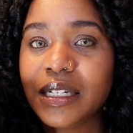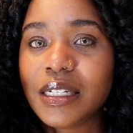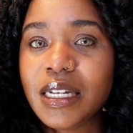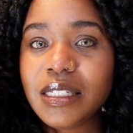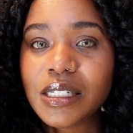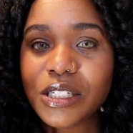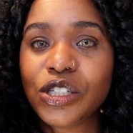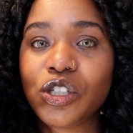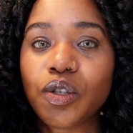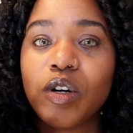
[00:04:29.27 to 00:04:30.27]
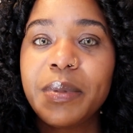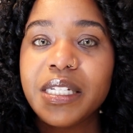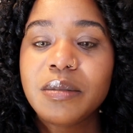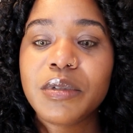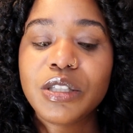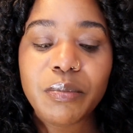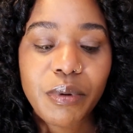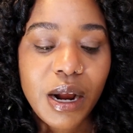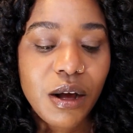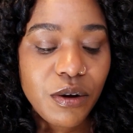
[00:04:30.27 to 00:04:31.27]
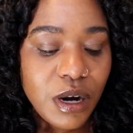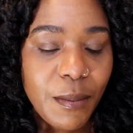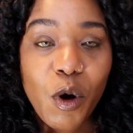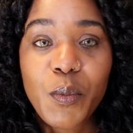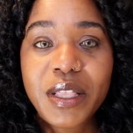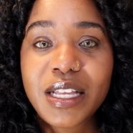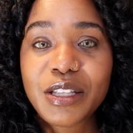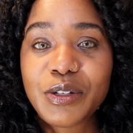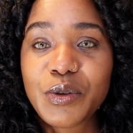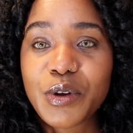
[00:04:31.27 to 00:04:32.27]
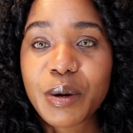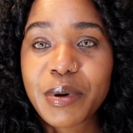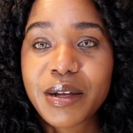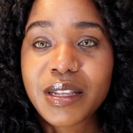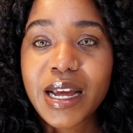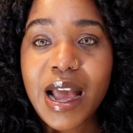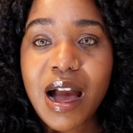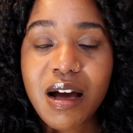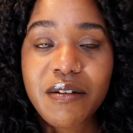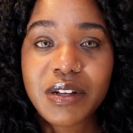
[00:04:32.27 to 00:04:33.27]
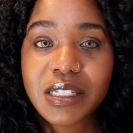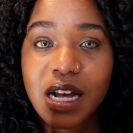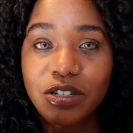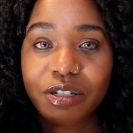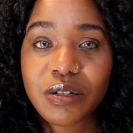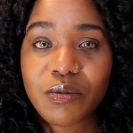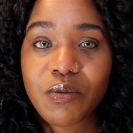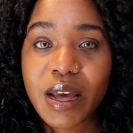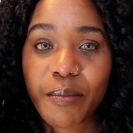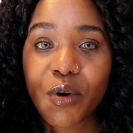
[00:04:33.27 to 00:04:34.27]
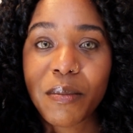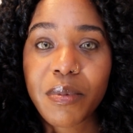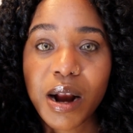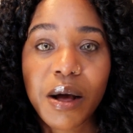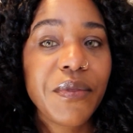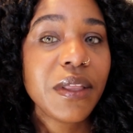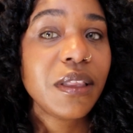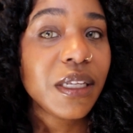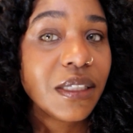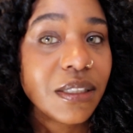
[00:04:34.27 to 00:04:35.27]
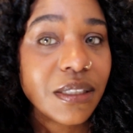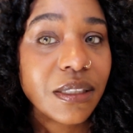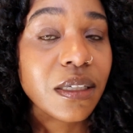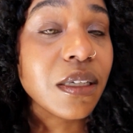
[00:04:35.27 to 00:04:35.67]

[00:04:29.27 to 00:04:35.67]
It doesn't show up as much brown. I'm hoping that the New York Brown that I have is actually way more brown than this.